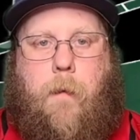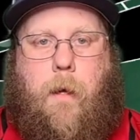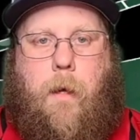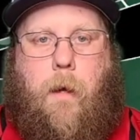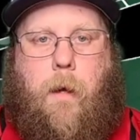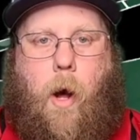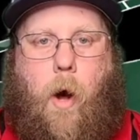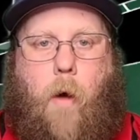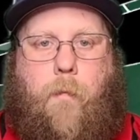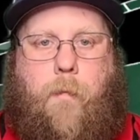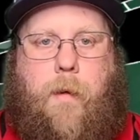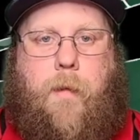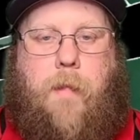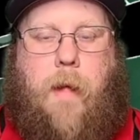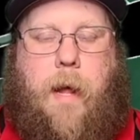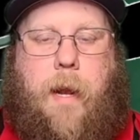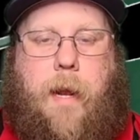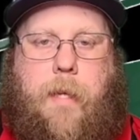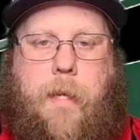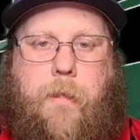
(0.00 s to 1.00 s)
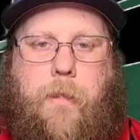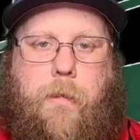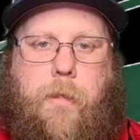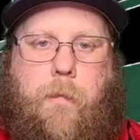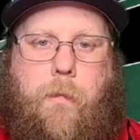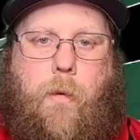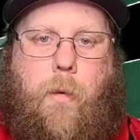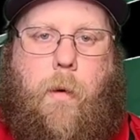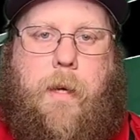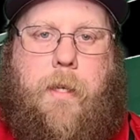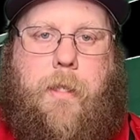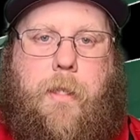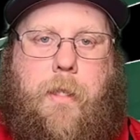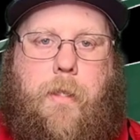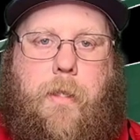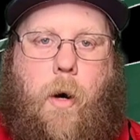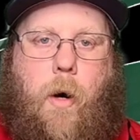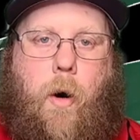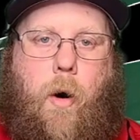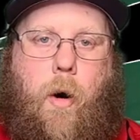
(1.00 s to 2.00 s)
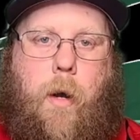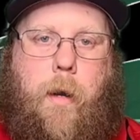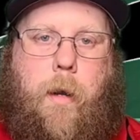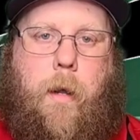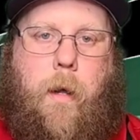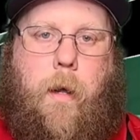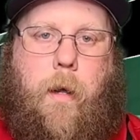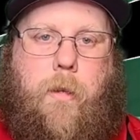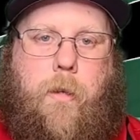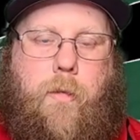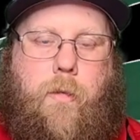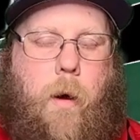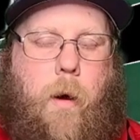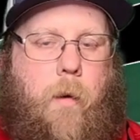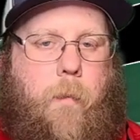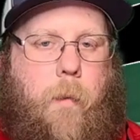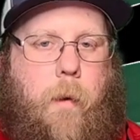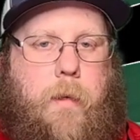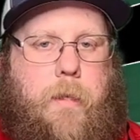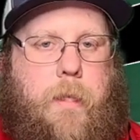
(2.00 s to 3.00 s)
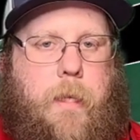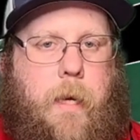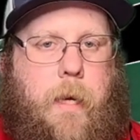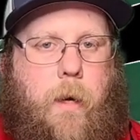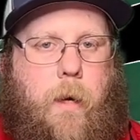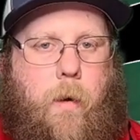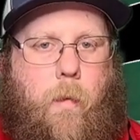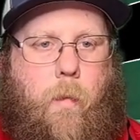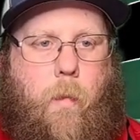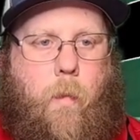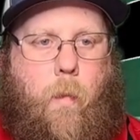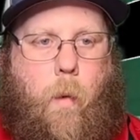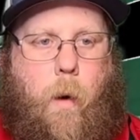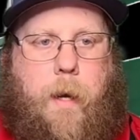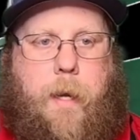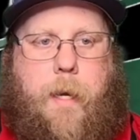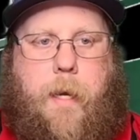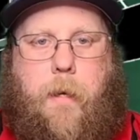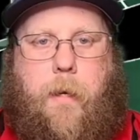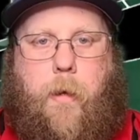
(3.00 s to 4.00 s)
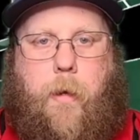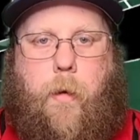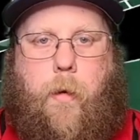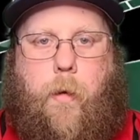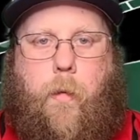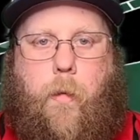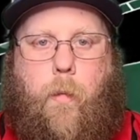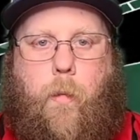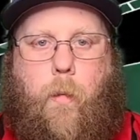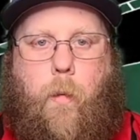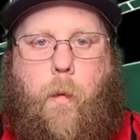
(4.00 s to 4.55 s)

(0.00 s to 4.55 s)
Hopefully that answers some questions on 12 personnel, what it can do,